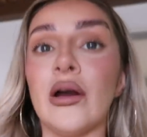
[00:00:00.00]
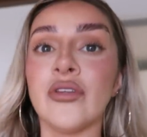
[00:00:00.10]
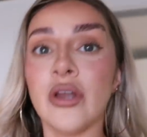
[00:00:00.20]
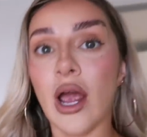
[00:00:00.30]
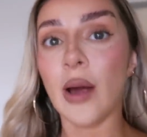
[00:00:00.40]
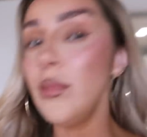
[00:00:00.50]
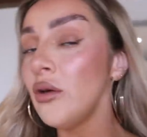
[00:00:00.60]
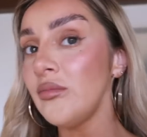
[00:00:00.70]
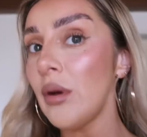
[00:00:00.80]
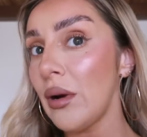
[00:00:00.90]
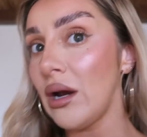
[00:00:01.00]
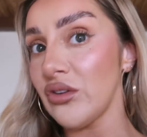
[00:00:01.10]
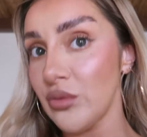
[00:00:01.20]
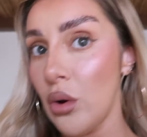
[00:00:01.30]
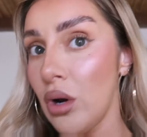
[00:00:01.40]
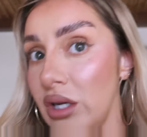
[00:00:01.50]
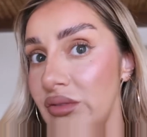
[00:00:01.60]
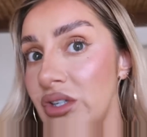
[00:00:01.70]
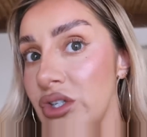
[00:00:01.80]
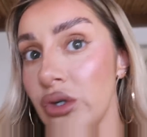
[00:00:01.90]
of the night. I'm loving my brows as well, guys.
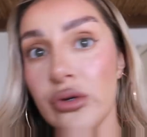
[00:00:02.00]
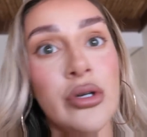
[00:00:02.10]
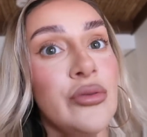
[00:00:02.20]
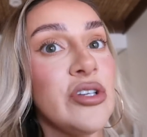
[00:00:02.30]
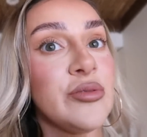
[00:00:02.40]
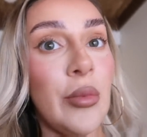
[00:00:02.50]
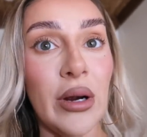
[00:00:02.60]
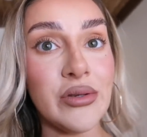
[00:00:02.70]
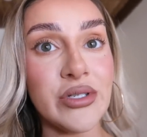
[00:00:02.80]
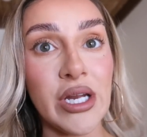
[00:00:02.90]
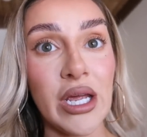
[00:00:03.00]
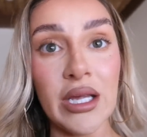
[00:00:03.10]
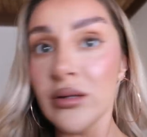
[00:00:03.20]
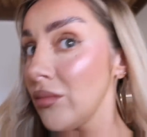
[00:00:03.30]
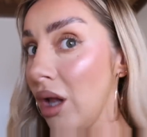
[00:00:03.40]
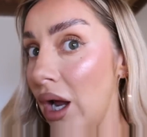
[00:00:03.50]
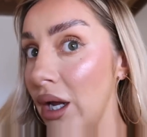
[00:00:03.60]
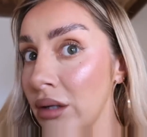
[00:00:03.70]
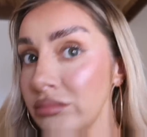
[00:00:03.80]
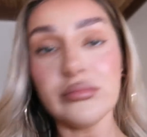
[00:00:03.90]
I've literally done nothing to my brows today.
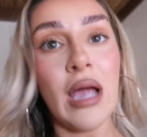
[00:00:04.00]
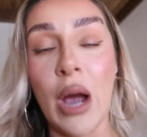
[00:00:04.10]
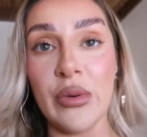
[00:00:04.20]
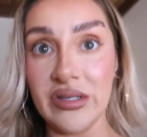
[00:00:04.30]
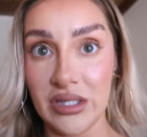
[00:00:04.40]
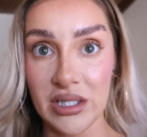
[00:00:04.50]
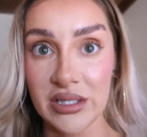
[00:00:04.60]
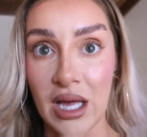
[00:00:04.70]
Like, how easy is